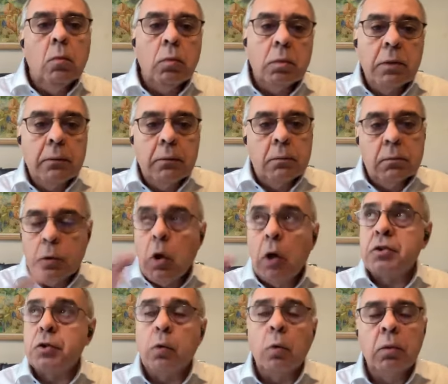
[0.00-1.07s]
that you are
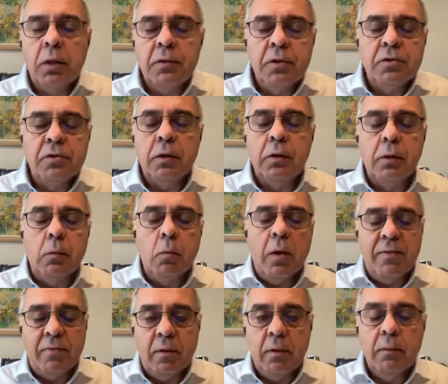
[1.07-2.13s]
strongly disagree with?